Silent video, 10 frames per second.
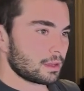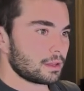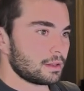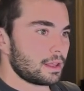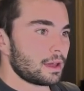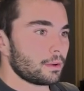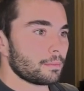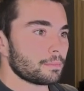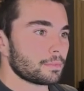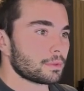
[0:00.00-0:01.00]
Now
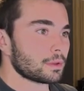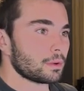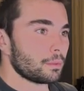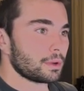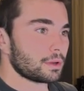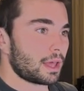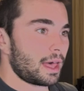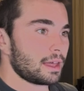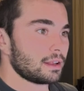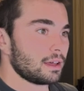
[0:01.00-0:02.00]
we've got to
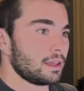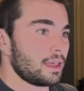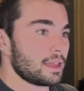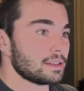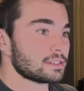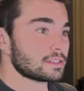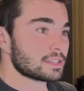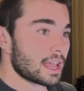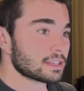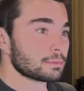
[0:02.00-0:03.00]
add a
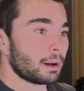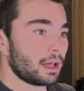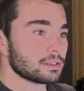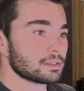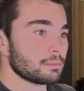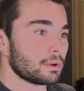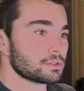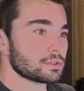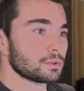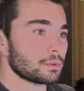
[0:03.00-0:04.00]
text parser
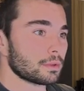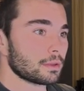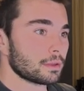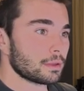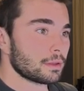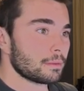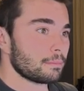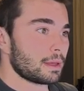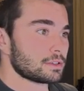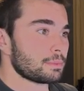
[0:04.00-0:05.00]
module,
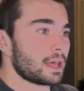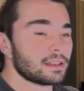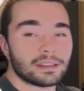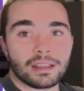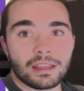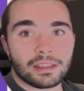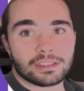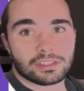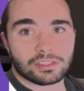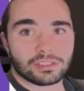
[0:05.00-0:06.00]
match pattern. This
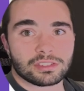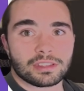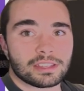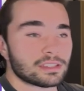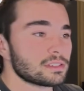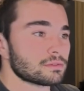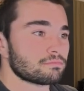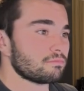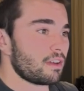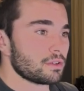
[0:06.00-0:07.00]
is
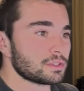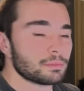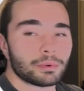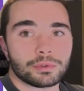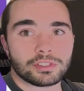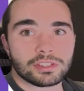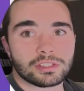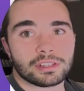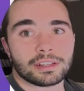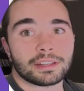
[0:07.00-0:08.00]
very simple, just
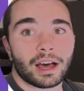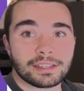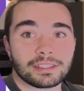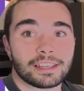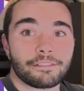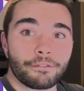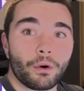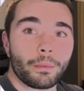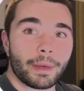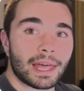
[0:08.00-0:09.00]
to nicely
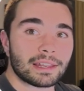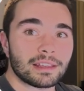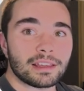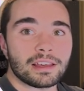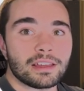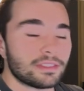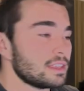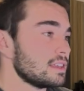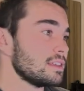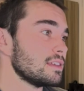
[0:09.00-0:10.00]
format
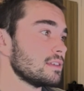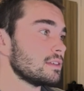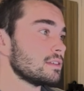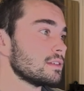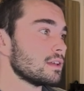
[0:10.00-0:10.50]
the